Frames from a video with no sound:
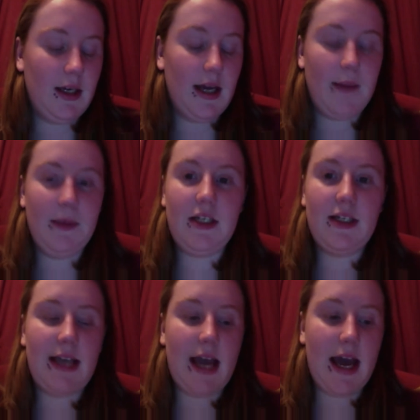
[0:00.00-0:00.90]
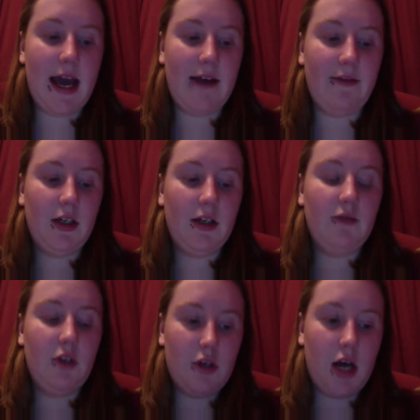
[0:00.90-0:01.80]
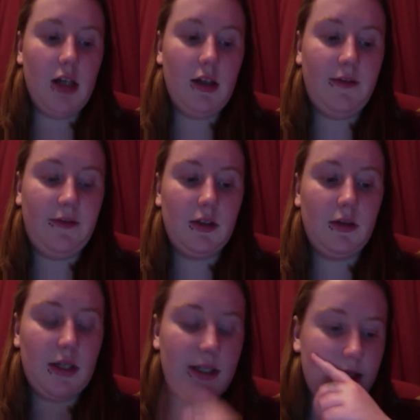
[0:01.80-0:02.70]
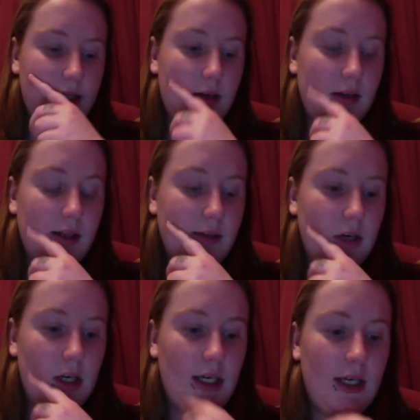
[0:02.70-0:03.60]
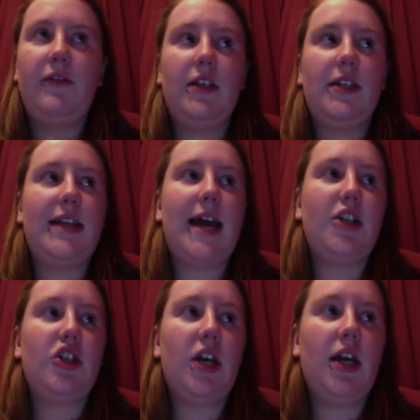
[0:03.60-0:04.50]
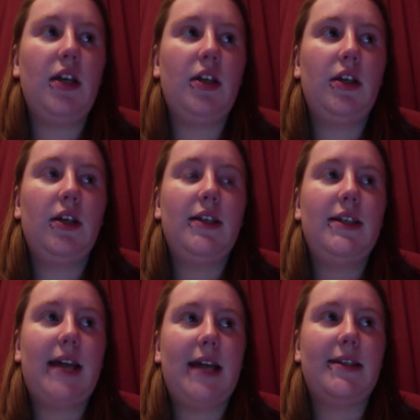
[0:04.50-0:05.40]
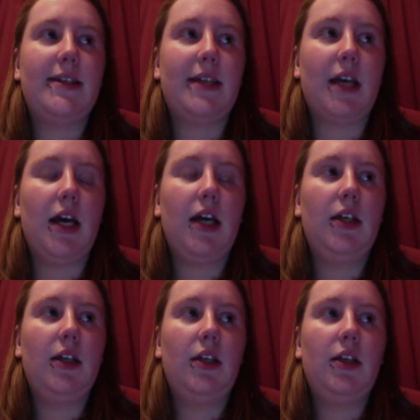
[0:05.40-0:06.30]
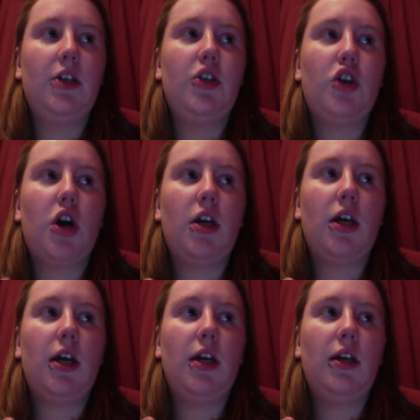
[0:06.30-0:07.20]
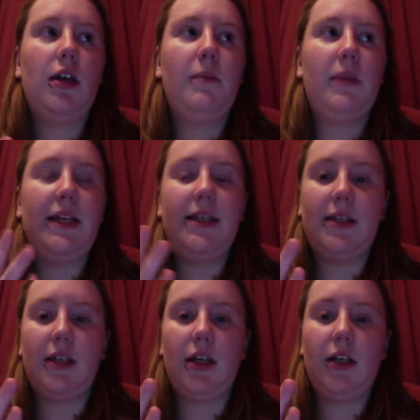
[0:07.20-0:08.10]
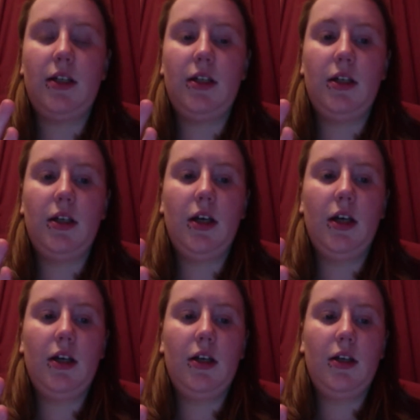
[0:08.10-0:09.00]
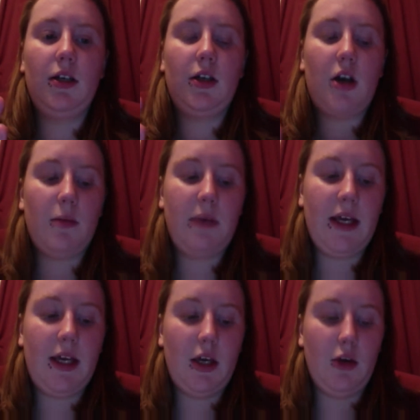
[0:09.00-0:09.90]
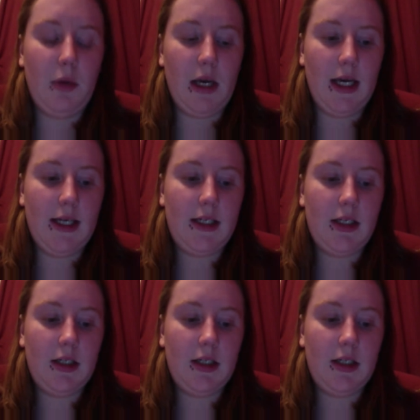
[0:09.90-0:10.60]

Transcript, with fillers: How many does he have? Rudolph? What's the song that they're all in? Dasher, Dancer, Donner, Blitzen, Comet Cupid.